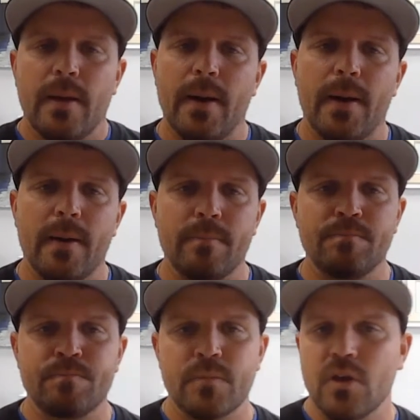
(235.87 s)

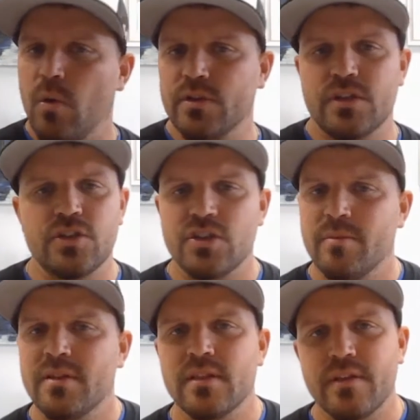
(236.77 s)
going to the
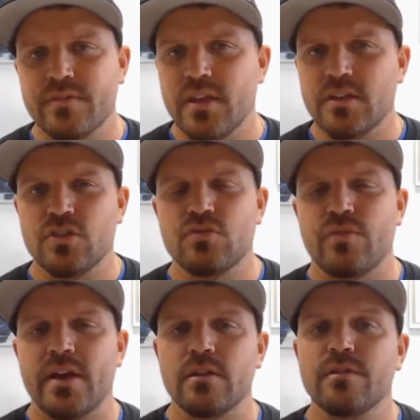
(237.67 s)
gym and lifting, just
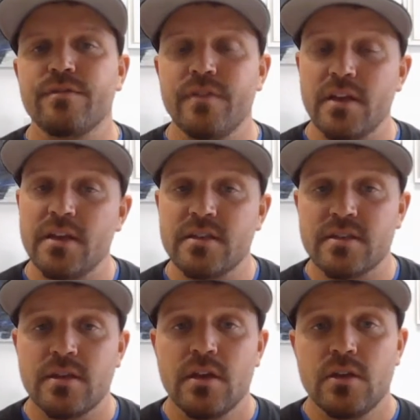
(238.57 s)
regular
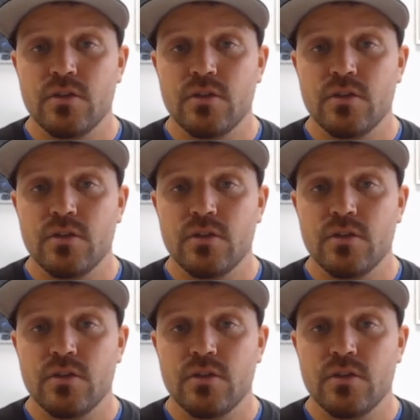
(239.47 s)
fitness.